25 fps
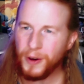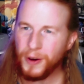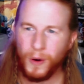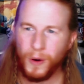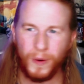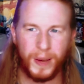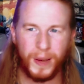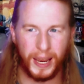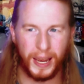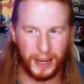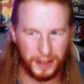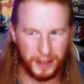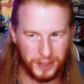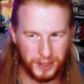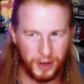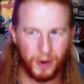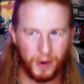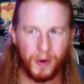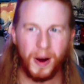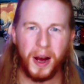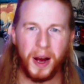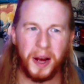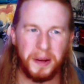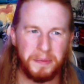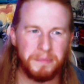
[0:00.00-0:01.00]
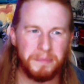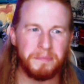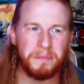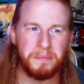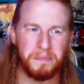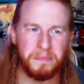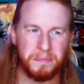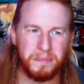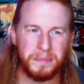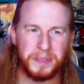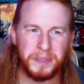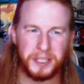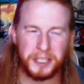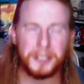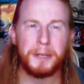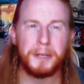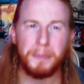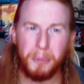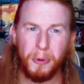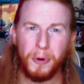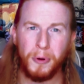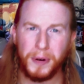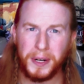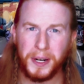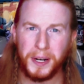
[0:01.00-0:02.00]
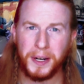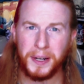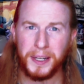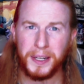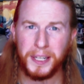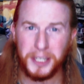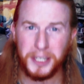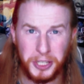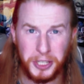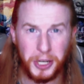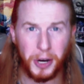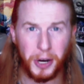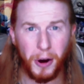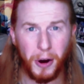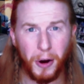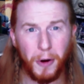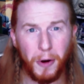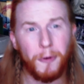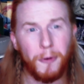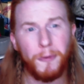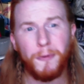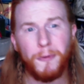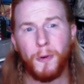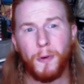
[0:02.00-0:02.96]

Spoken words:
okay, so I'm disappointed in Toho